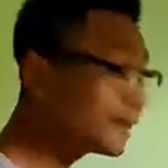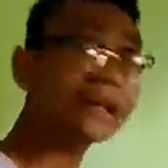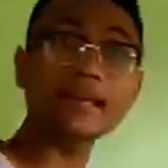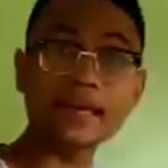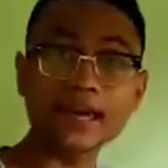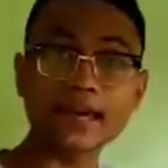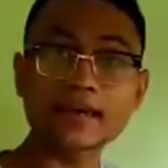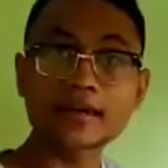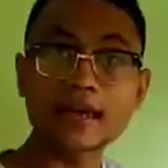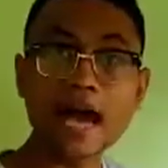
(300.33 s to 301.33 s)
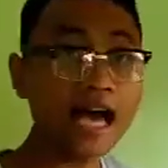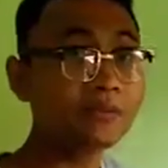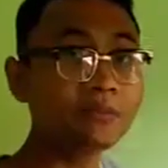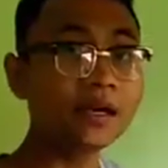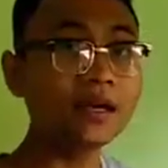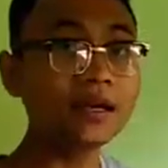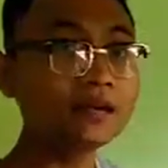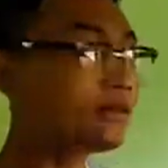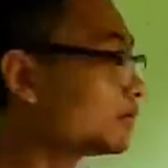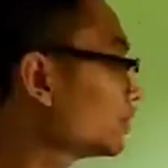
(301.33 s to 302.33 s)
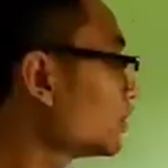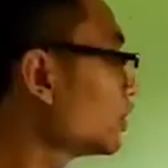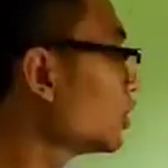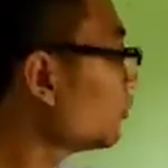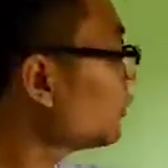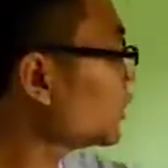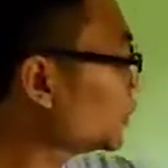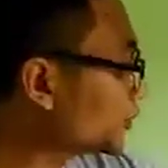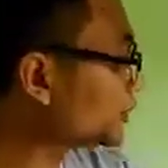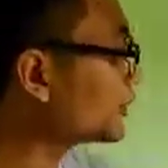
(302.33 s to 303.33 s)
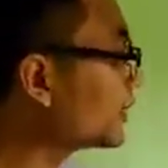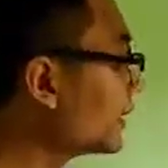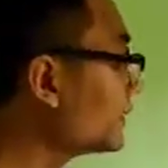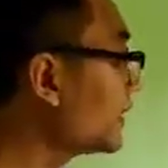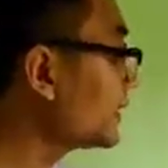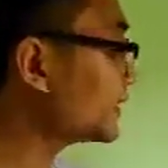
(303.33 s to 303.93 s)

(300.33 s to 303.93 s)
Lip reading: the cake. I mean, we use the